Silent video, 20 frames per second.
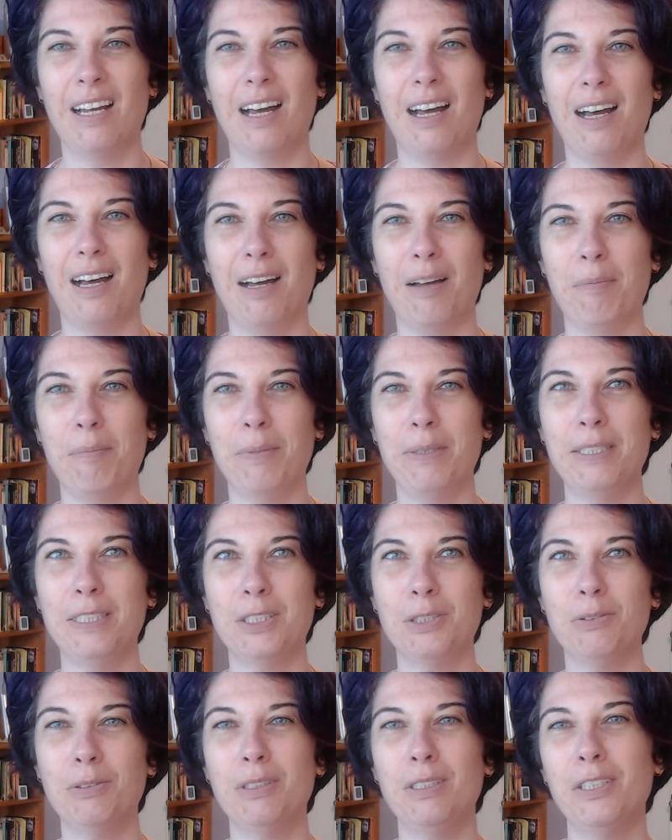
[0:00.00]
But
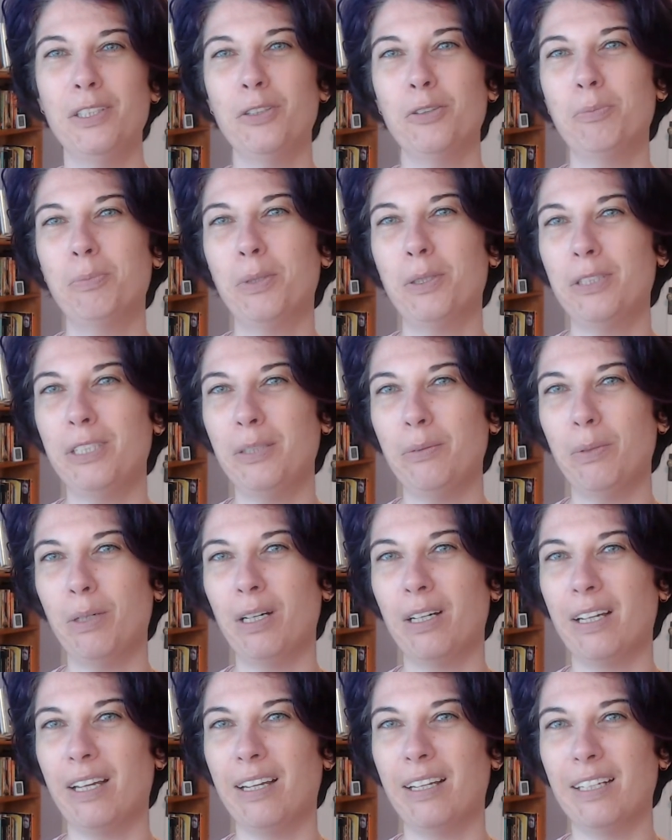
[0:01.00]
it's really your body
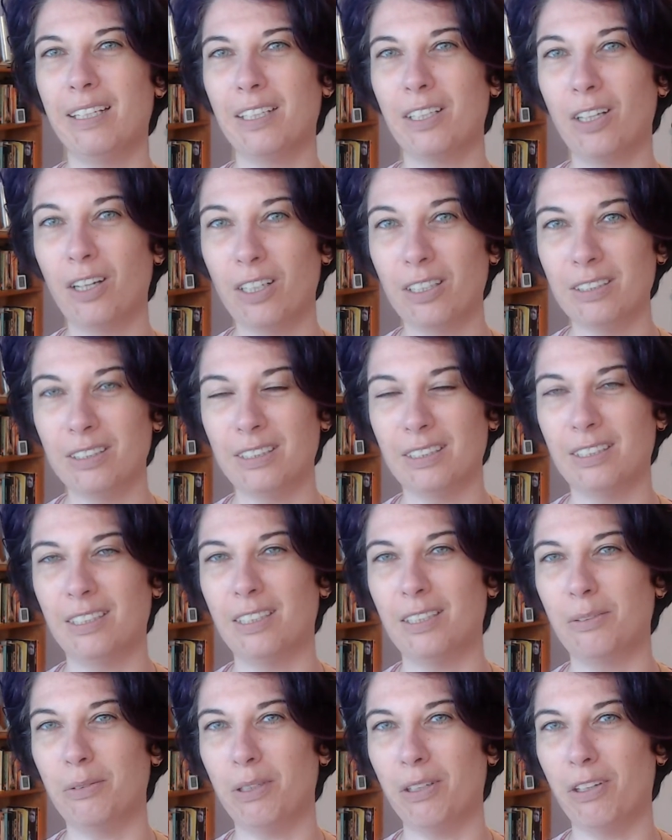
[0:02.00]
working in
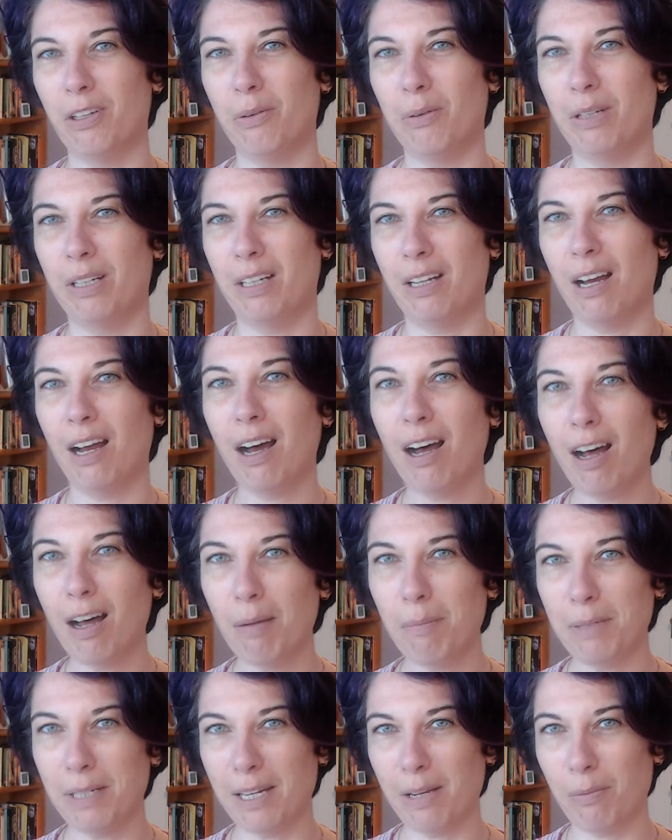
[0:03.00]
concert with you and in
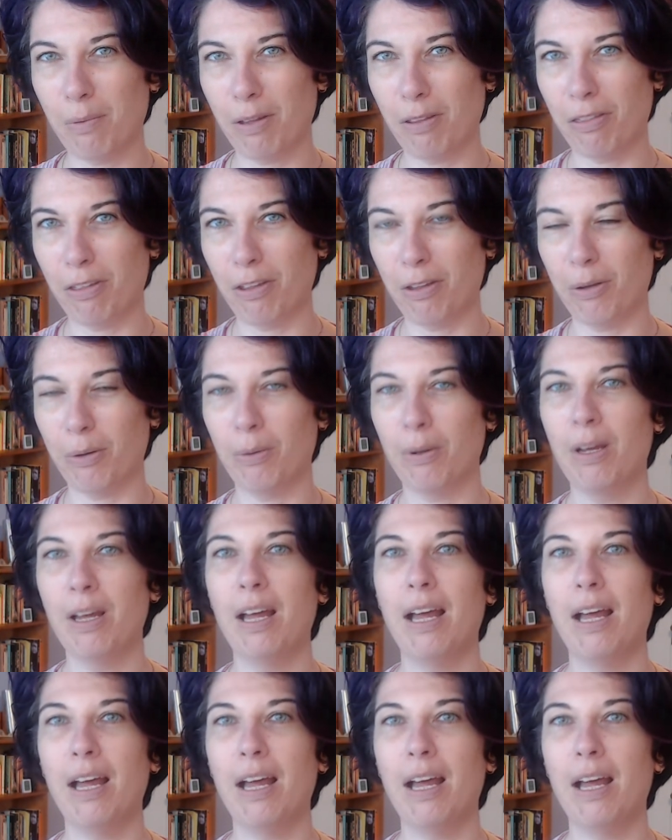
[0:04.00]
harmony with you,